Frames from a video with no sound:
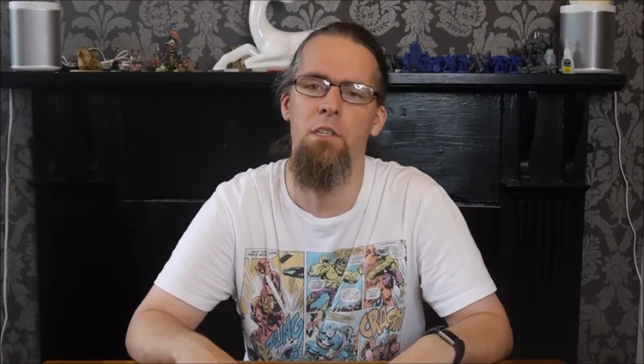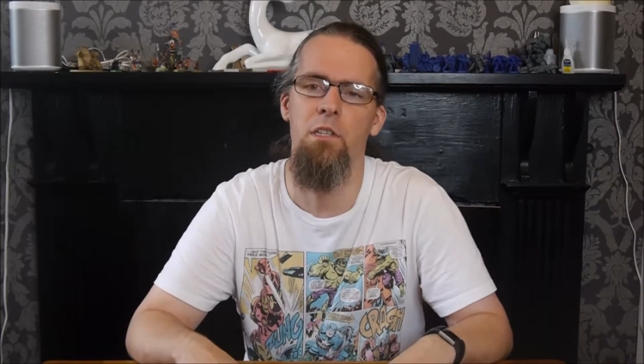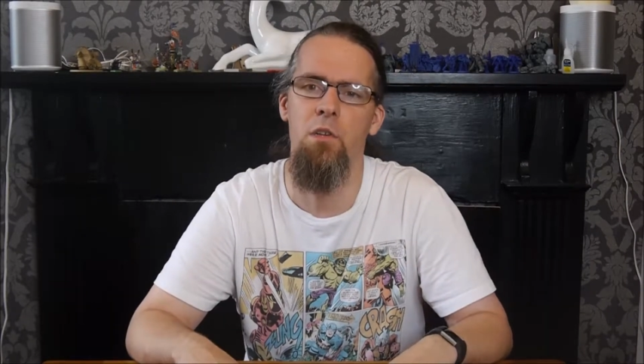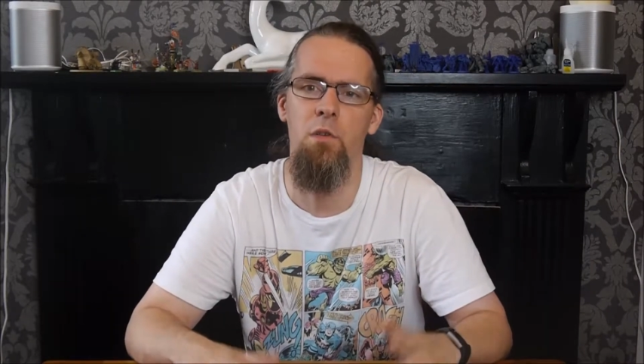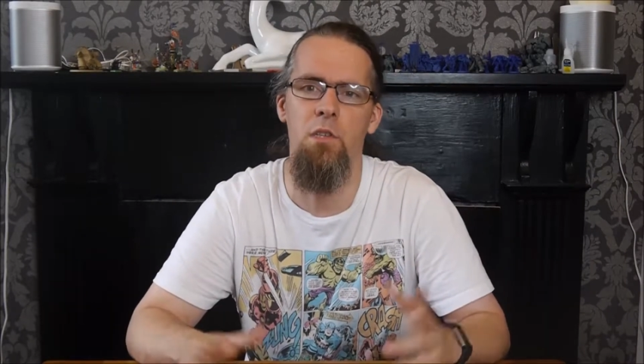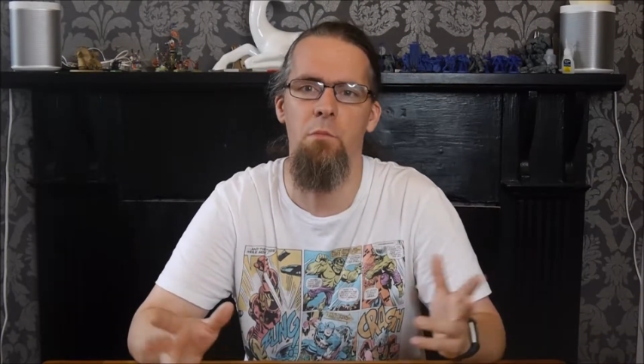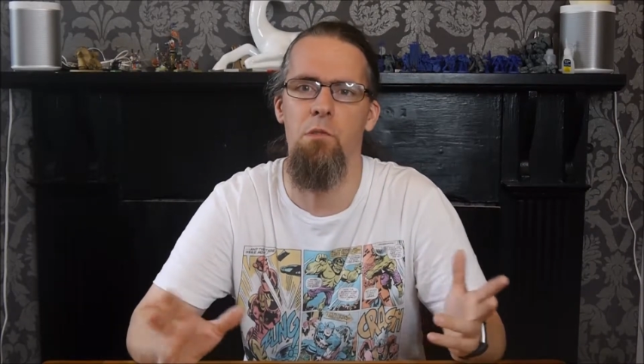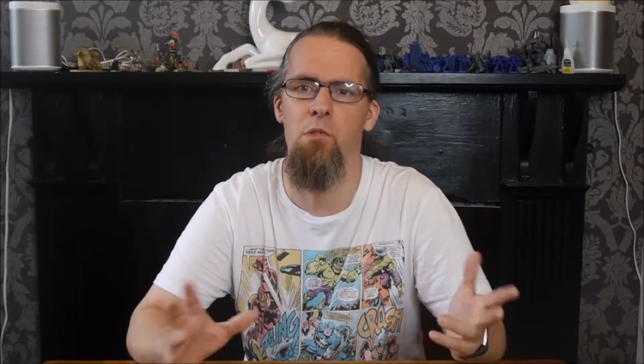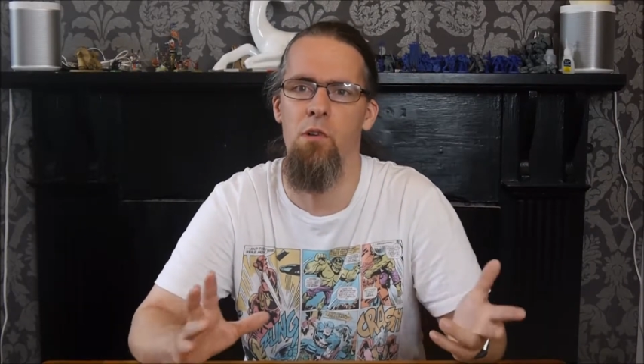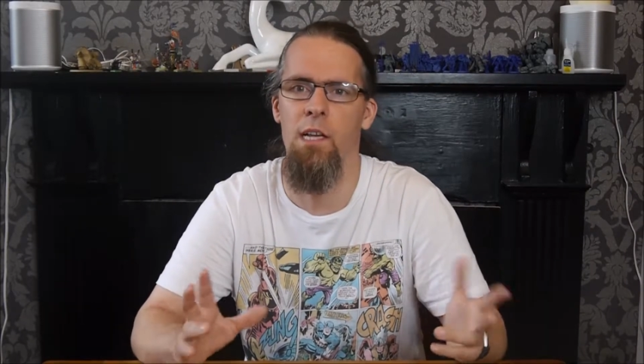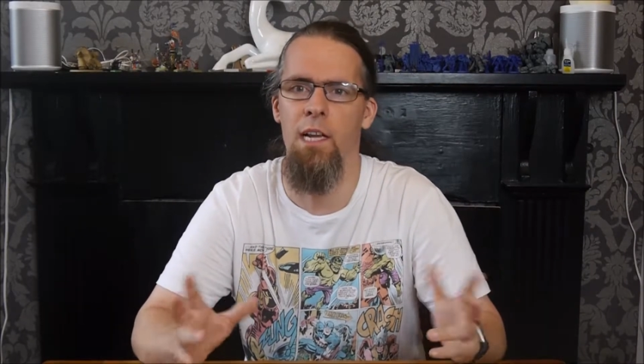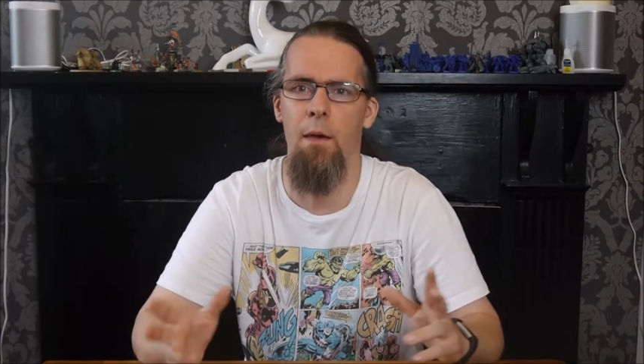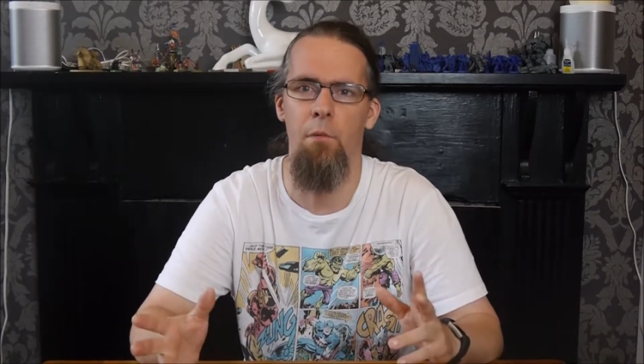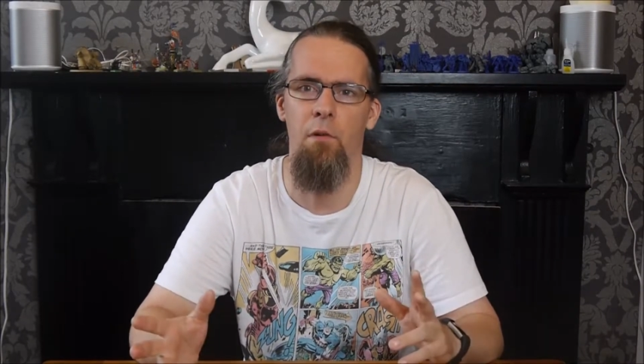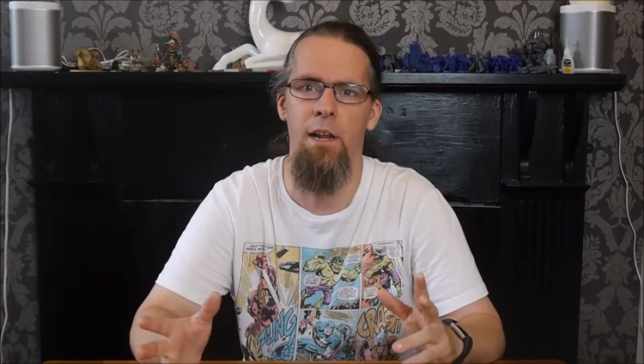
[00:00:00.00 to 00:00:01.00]
to do some sort of
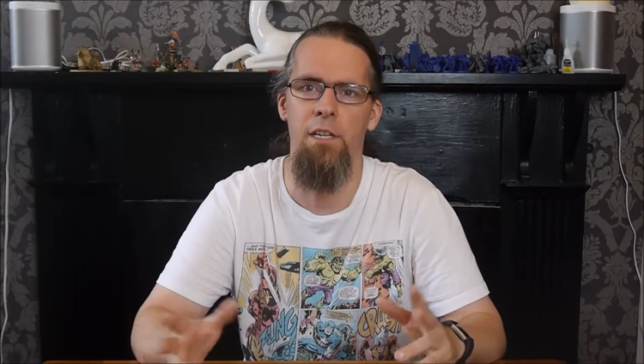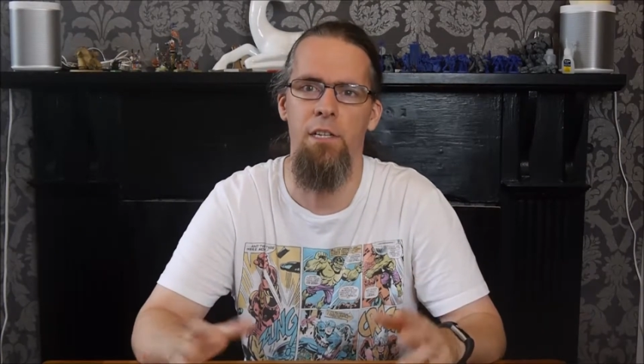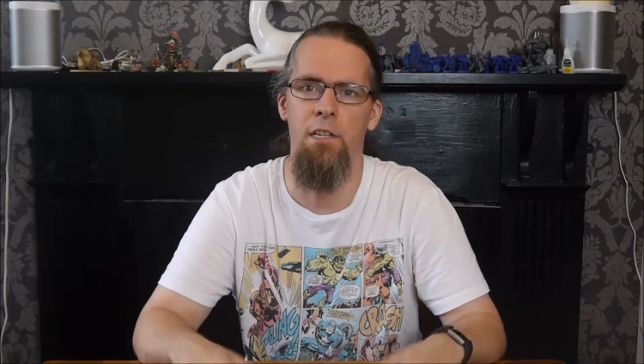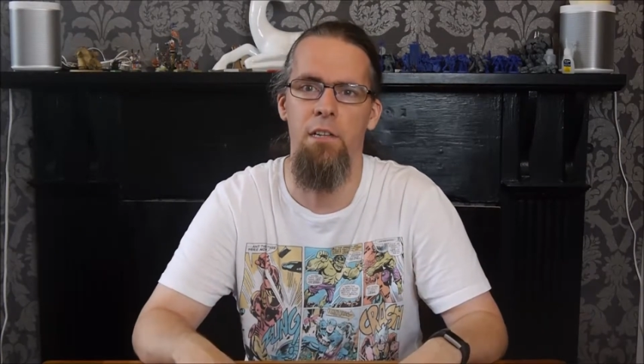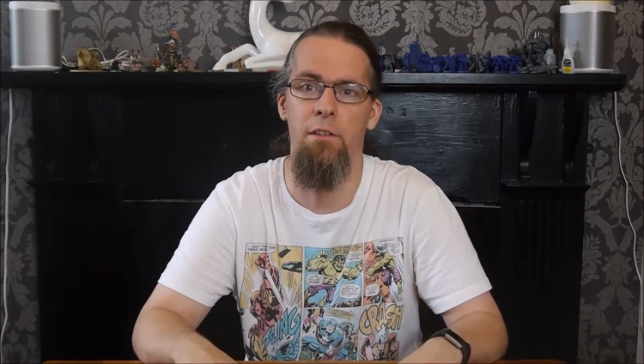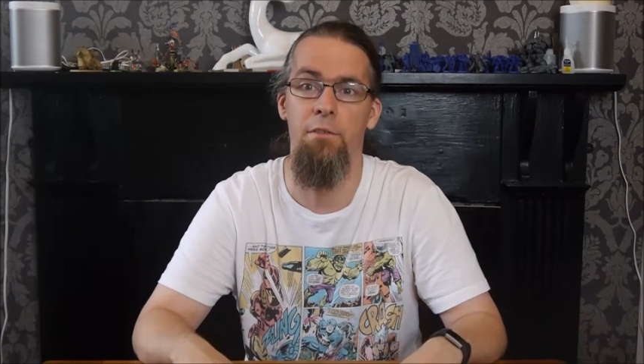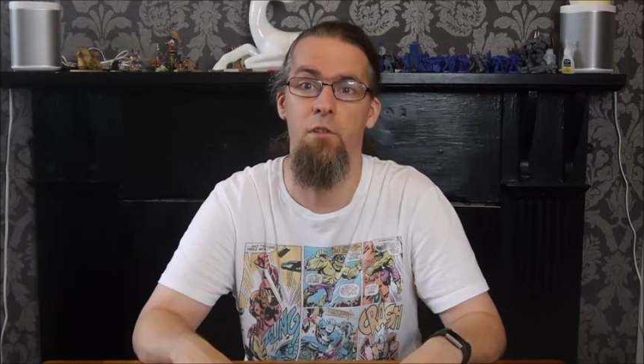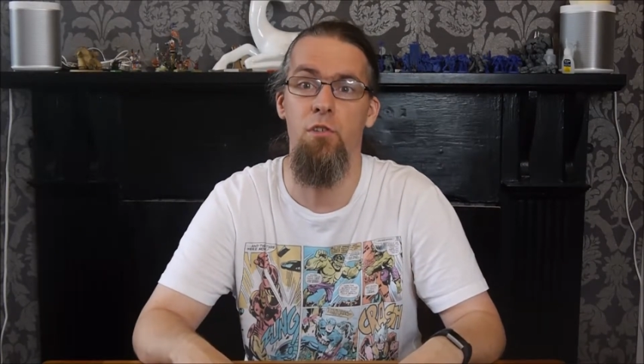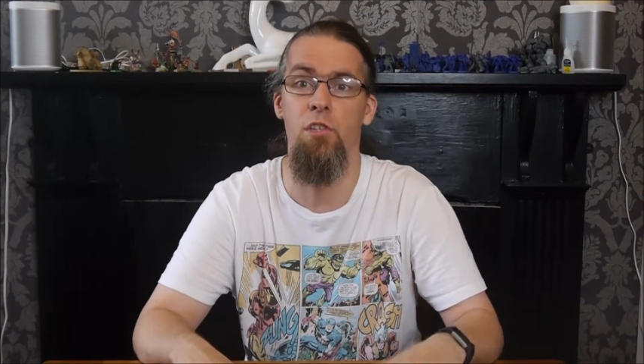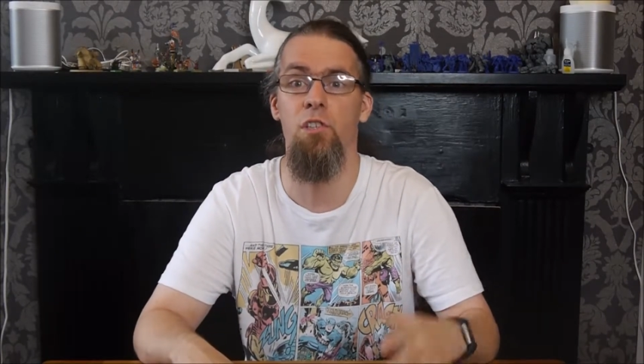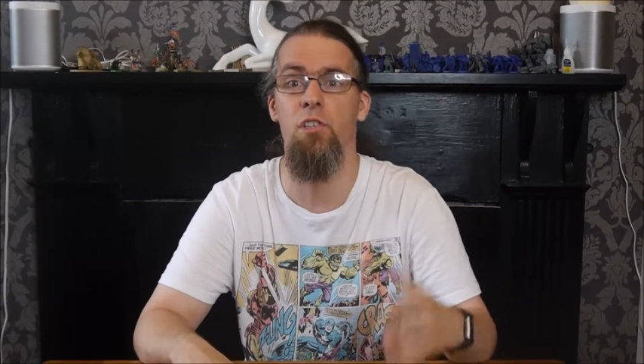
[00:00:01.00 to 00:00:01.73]
collaboration in the future.